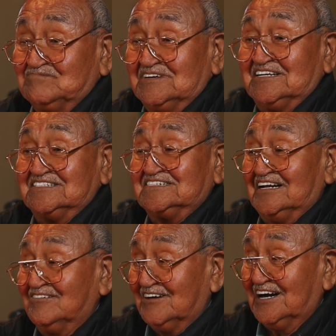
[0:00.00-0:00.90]
But they
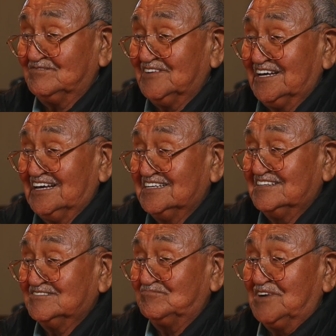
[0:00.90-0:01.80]
still want me.
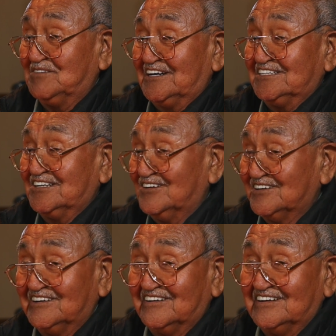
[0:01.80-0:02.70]
Remember I told
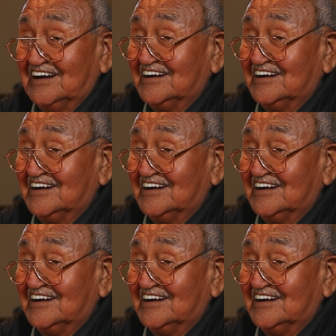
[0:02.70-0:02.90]
you,